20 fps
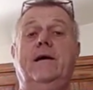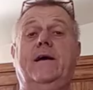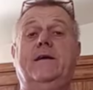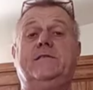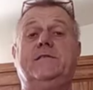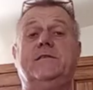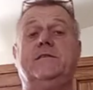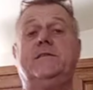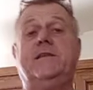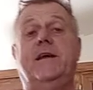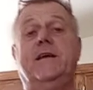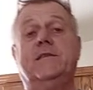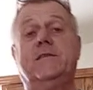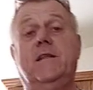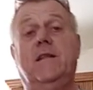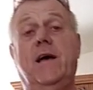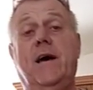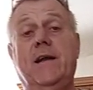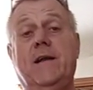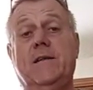it just takes
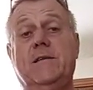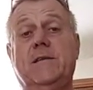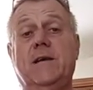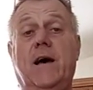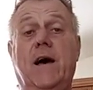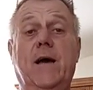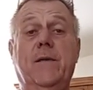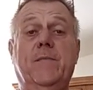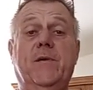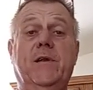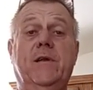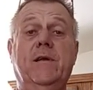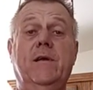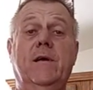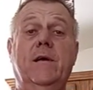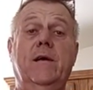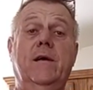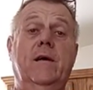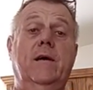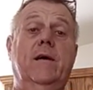a lot of time,
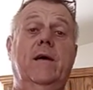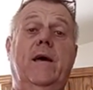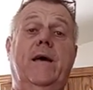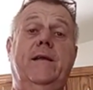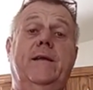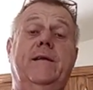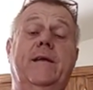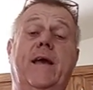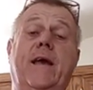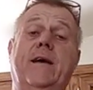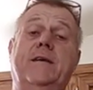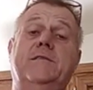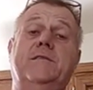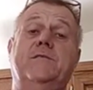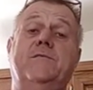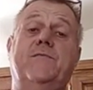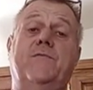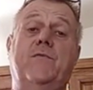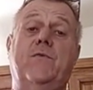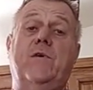and gas
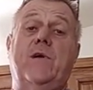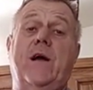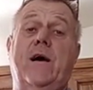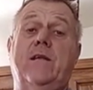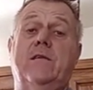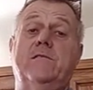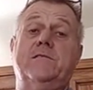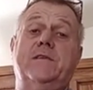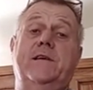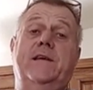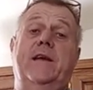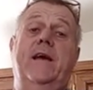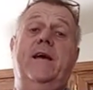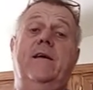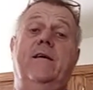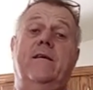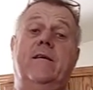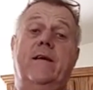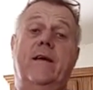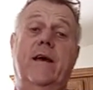is $4 a
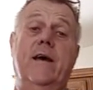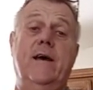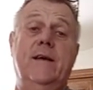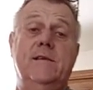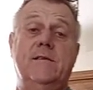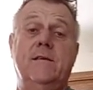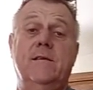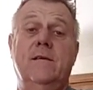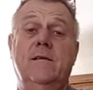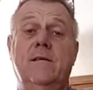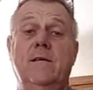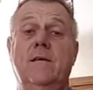gallon, guys.